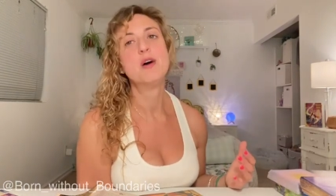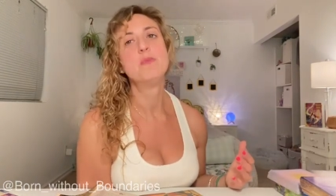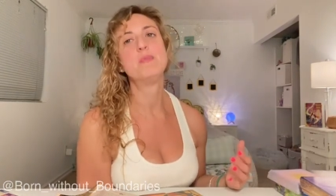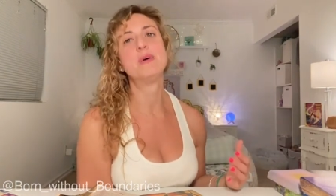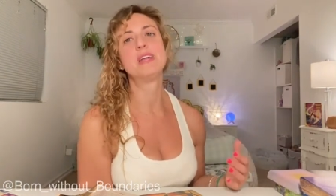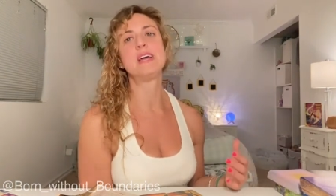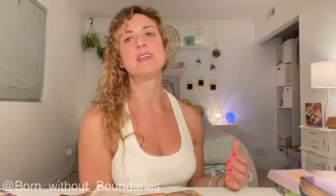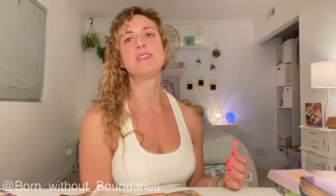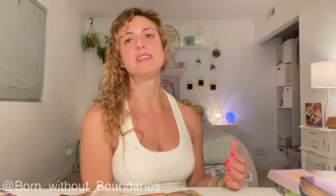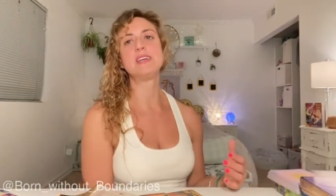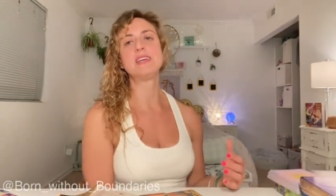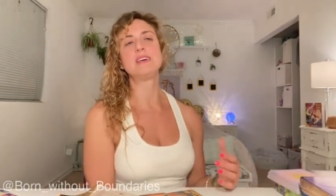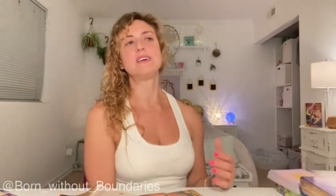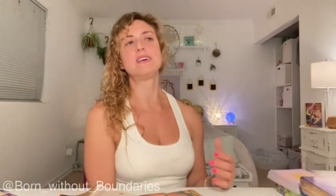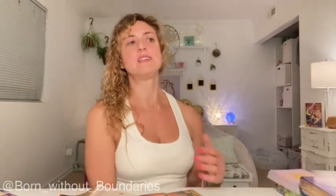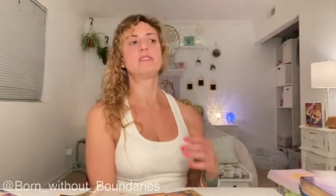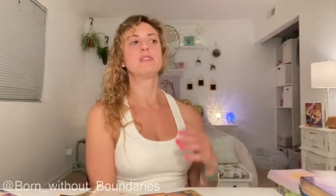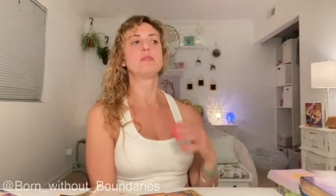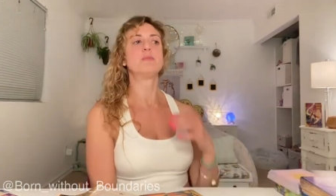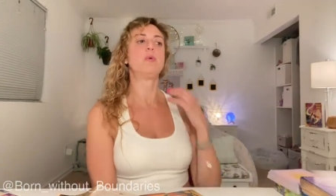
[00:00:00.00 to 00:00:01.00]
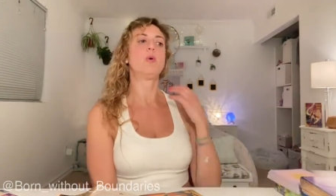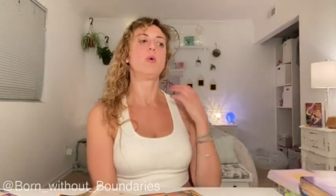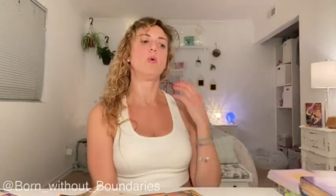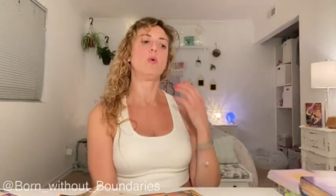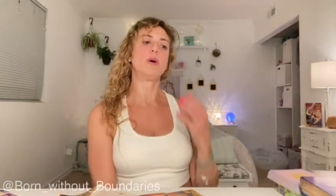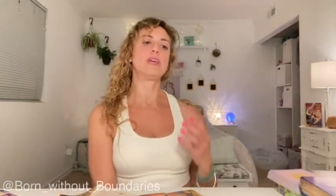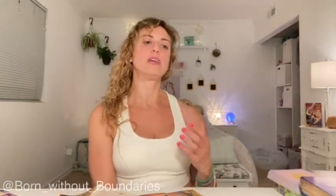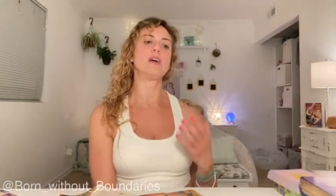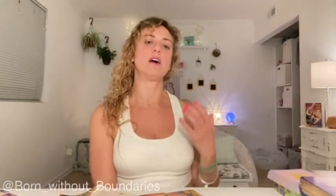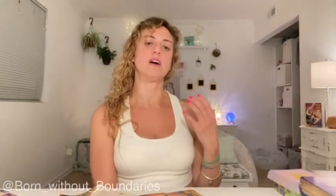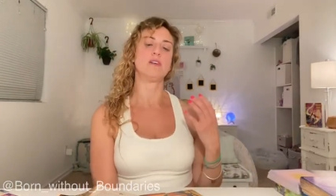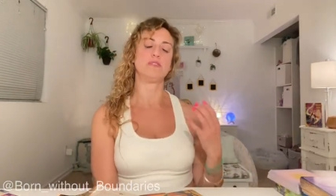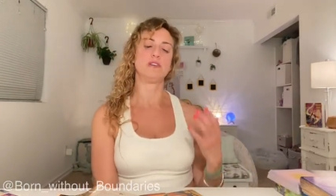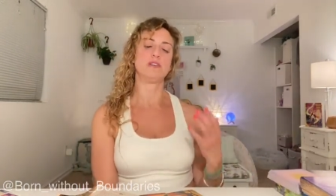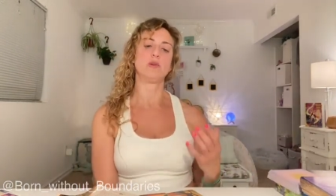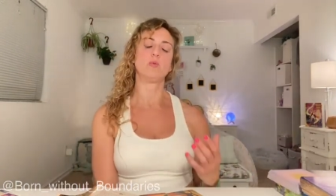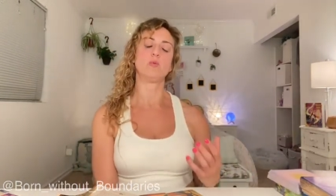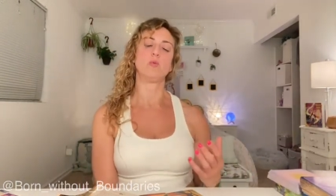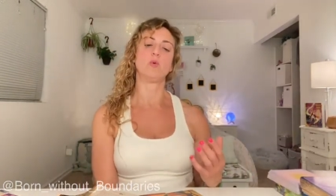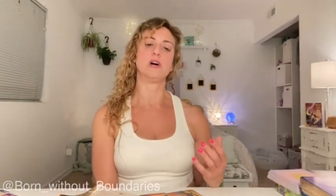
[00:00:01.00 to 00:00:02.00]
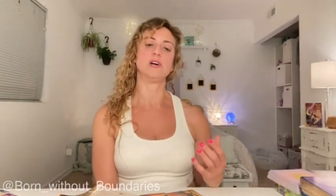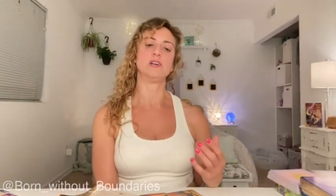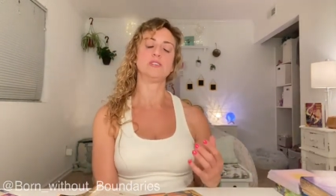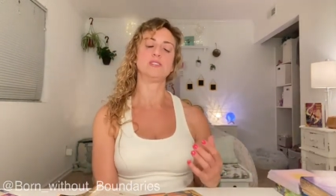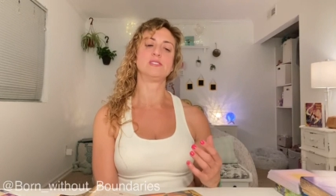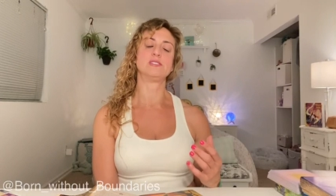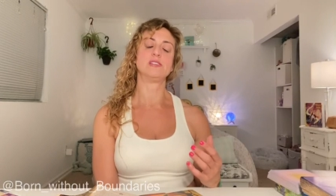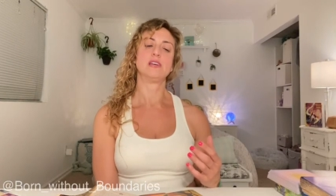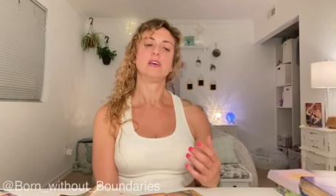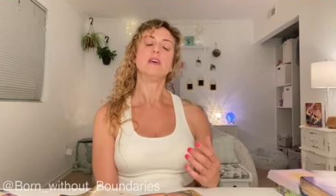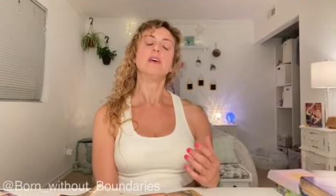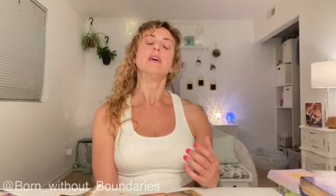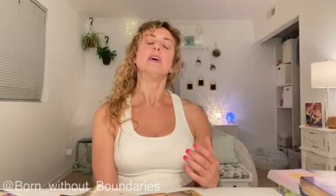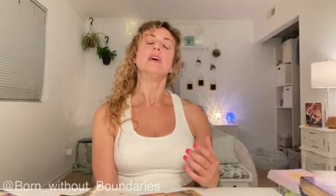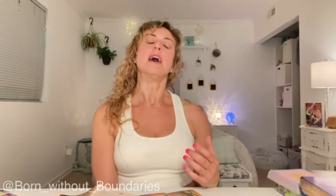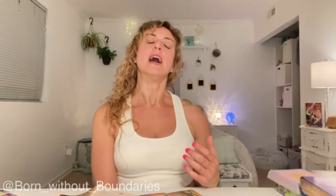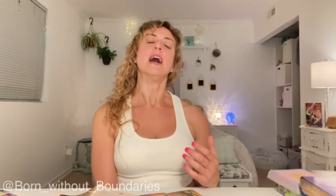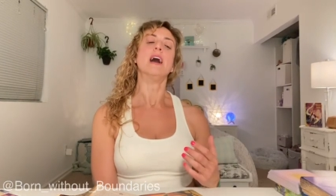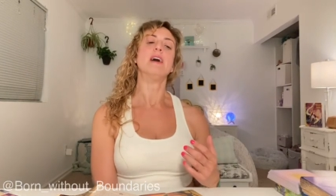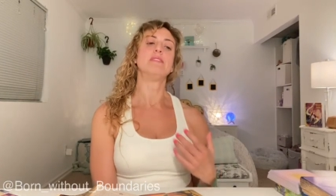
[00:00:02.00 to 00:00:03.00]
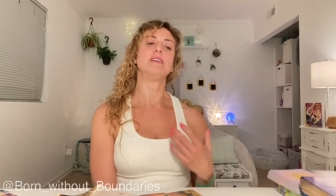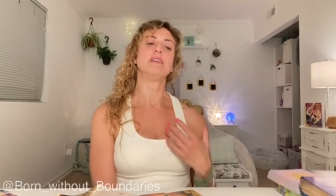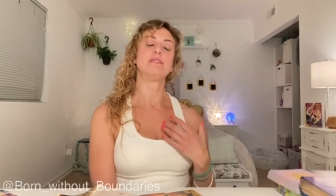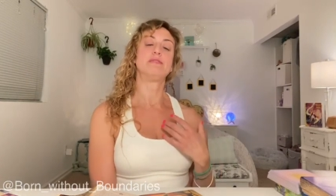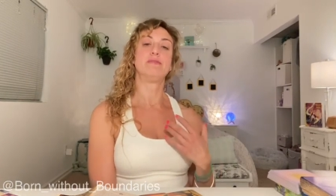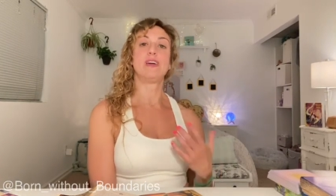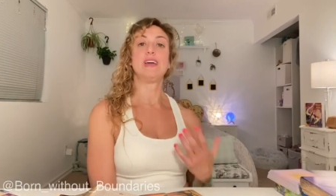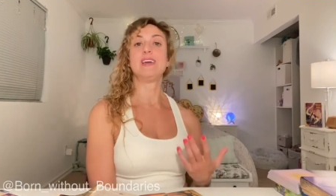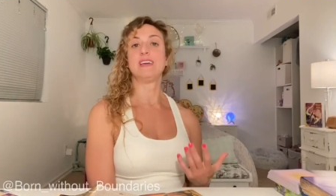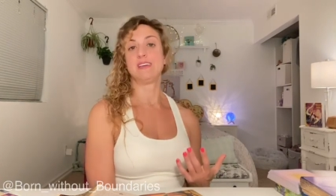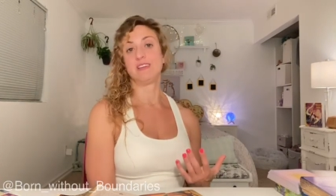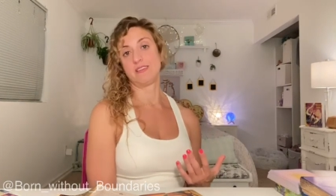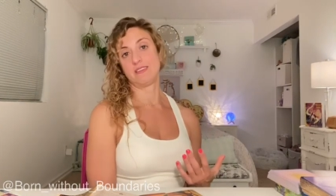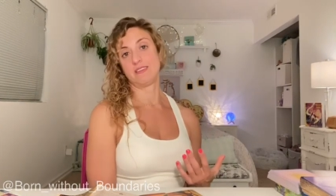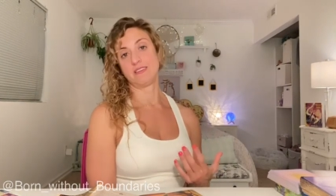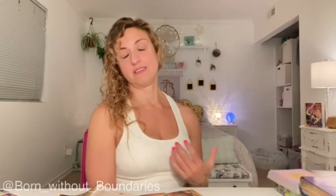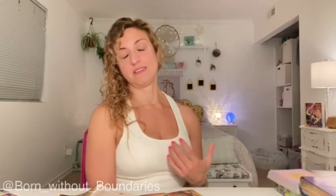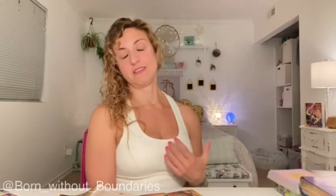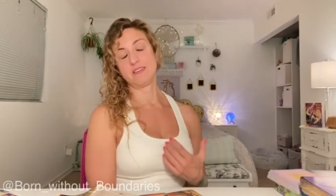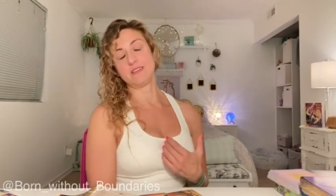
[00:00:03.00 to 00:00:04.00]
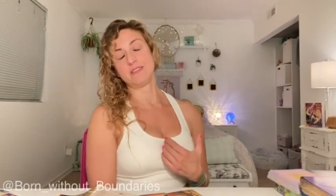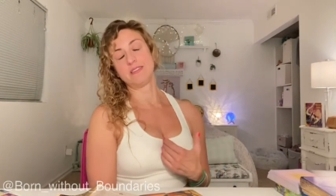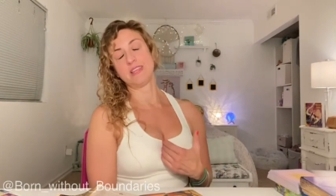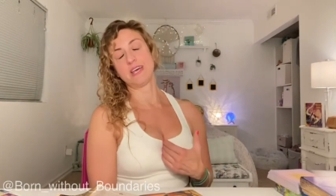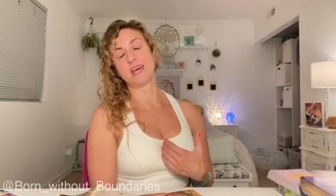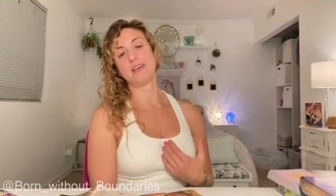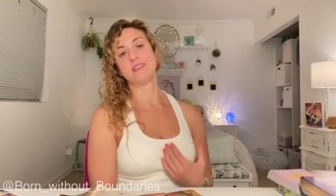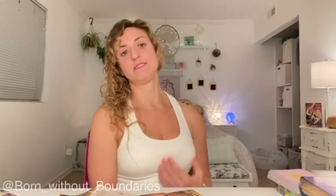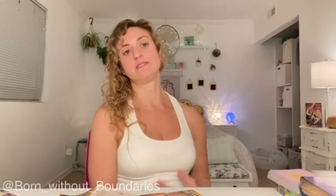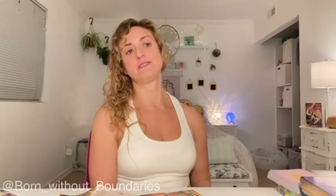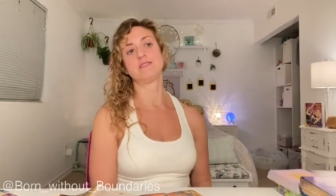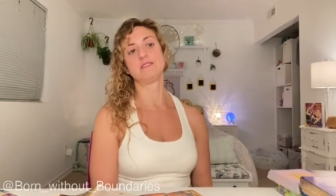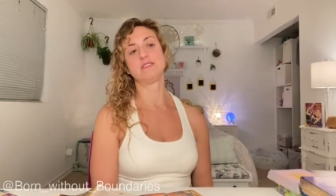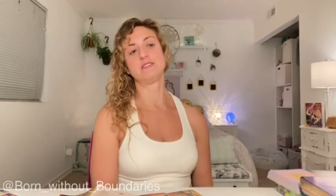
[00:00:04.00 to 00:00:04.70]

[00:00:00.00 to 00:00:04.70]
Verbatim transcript: But I think the point of it was having faith that,